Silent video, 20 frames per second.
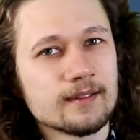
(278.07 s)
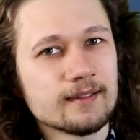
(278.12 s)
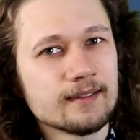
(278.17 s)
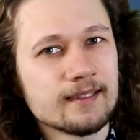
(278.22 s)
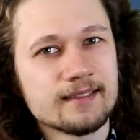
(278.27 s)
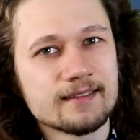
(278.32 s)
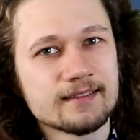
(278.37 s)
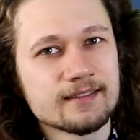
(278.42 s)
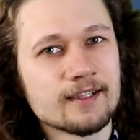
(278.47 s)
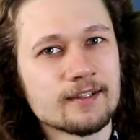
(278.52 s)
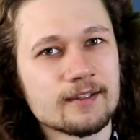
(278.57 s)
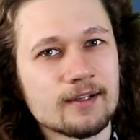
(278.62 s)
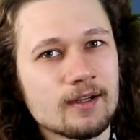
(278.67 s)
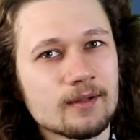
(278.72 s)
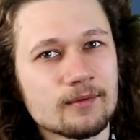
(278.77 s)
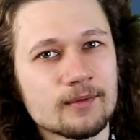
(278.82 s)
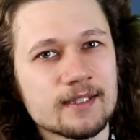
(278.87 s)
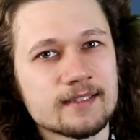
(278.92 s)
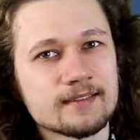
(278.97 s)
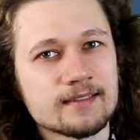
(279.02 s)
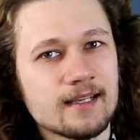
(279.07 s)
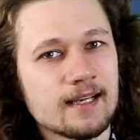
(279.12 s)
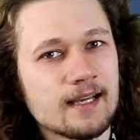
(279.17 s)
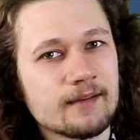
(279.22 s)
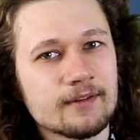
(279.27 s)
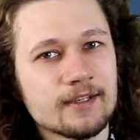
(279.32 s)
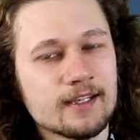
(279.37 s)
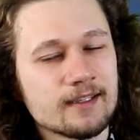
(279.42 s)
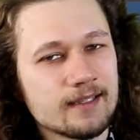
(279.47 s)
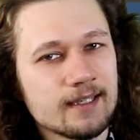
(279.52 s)
It's not always I
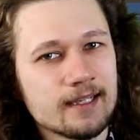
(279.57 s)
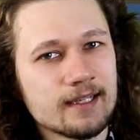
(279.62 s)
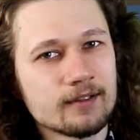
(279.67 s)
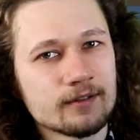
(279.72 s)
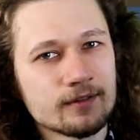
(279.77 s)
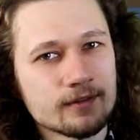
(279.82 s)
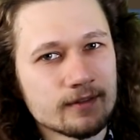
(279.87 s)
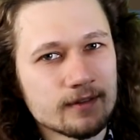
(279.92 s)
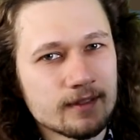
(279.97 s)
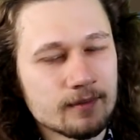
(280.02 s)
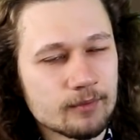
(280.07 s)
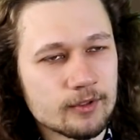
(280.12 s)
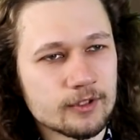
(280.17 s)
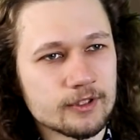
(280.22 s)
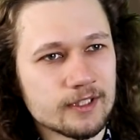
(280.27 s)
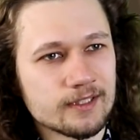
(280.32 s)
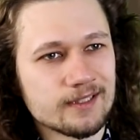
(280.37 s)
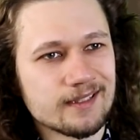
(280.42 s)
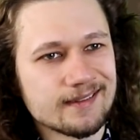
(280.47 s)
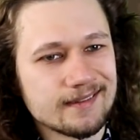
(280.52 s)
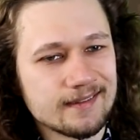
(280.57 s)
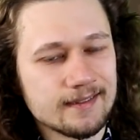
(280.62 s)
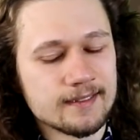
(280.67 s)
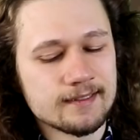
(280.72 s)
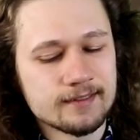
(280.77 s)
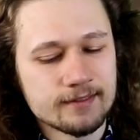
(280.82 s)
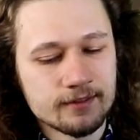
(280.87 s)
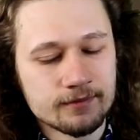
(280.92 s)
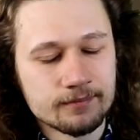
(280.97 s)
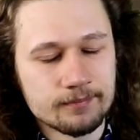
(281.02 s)
have an idea on a project like
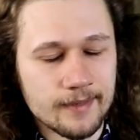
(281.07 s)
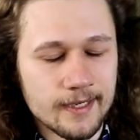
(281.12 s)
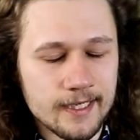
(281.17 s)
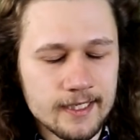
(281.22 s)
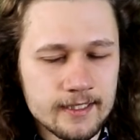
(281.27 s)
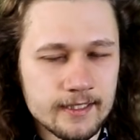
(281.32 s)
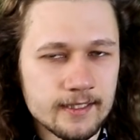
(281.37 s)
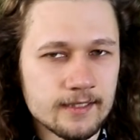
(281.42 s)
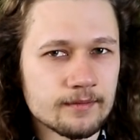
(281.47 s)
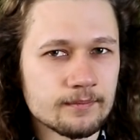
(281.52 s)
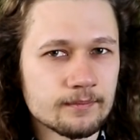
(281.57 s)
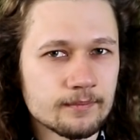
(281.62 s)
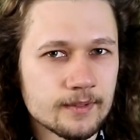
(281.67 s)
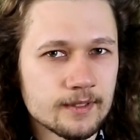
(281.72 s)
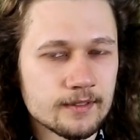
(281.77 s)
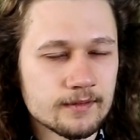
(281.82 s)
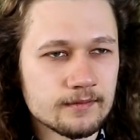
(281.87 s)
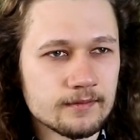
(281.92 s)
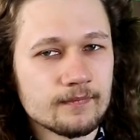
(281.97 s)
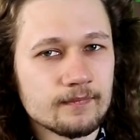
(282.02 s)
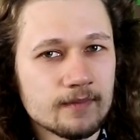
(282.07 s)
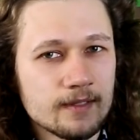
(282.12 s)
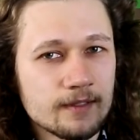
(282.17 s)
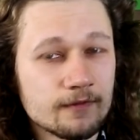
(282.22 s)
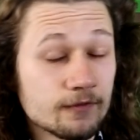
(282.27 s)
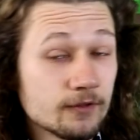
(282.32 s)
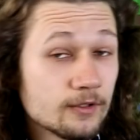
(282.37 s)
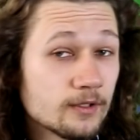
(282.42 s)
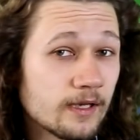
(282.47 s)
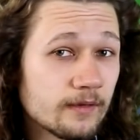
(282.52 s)
this to make, but
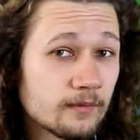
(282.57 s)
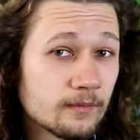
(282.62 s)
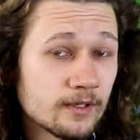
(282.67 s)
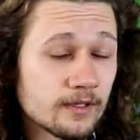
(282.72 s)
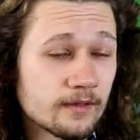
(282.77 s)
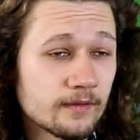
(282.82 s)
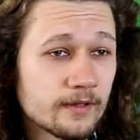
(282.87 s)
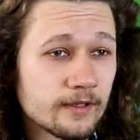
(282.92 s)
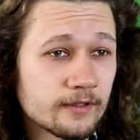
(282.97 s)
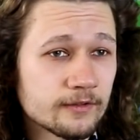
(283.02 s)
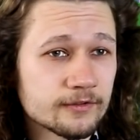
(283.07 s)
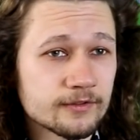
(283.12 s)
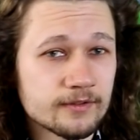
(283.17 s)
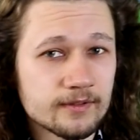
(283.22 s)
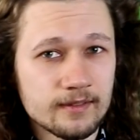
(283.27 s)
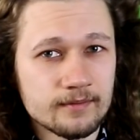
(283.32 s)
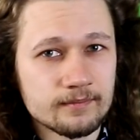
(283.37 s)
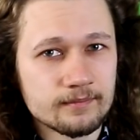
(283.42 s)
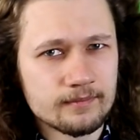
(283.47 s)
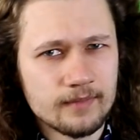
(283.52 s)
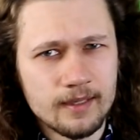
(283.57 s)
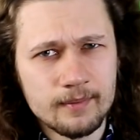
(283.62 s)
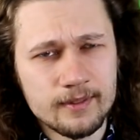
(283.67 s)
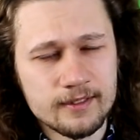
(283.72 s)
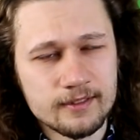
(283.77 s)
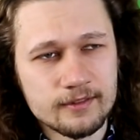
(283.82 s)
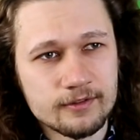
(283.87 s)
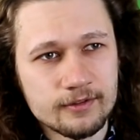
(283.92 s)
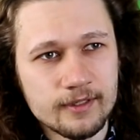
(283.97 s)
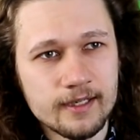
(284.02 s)
if you have one of those, then maybe
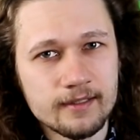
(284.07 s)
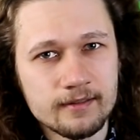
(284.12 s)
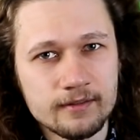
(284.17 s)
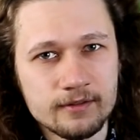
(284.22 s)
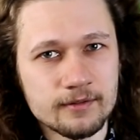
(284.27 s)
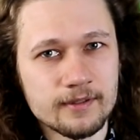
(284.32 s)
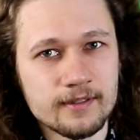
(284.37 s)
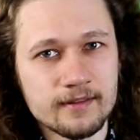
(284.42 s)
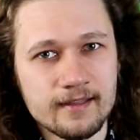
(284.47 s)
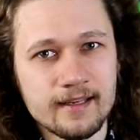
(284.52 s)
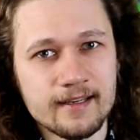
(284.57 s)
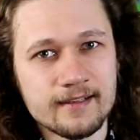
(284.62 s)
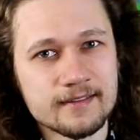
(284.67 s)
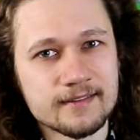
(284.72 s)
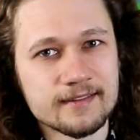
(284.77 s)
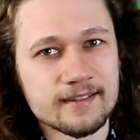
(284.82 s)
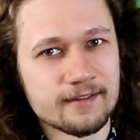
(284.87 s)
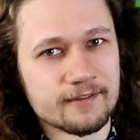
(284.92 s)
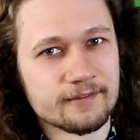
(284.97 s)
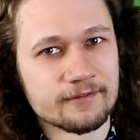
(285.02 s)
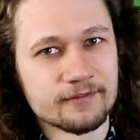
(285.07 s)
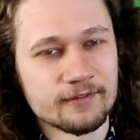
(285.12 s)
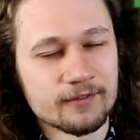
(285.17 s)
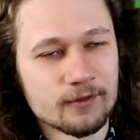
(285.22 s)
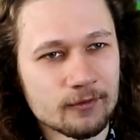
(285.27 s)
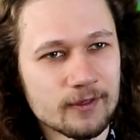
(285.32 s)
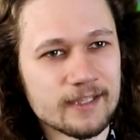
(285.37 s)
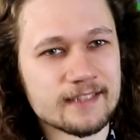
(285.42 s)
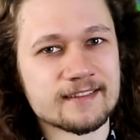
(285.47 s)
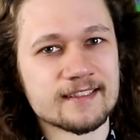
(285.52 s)
try doing that instead of
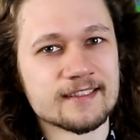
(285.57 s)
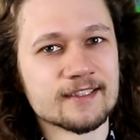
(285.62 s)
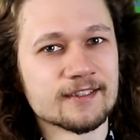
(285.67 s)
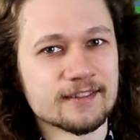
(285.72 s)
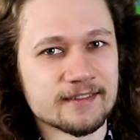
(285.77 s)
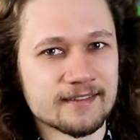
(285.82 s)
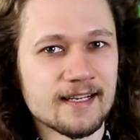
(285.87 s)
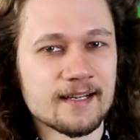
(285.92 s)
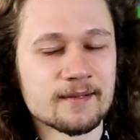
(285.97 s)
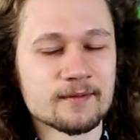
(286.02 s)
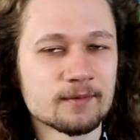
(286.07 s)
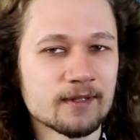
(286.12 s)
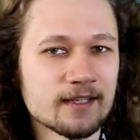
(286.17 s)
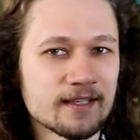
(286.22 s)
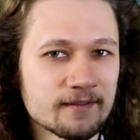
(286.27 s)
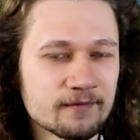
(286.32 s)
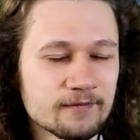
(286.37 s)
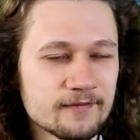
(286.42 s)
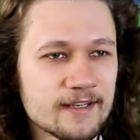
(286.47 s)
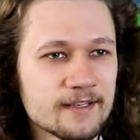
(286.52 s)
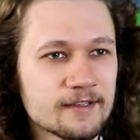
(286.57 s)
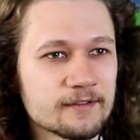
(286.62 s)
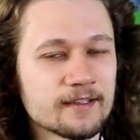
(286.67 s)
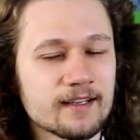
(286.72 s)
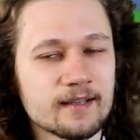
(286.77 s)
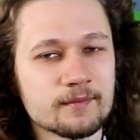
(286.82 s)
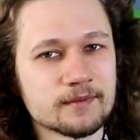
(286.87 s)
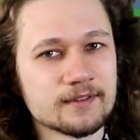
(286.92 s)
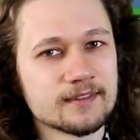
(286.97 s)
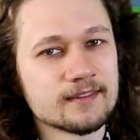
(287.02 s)
wasting your time playing video
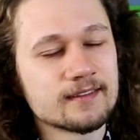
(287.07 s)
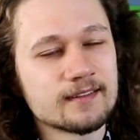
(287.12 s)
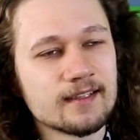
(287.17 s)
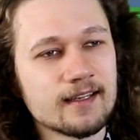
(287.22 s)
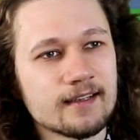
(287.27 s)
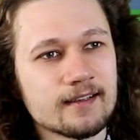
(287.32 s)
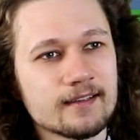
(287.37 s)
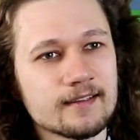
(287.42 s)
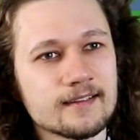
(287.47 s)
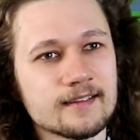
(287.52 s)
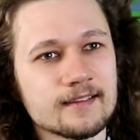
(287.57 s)
games instead.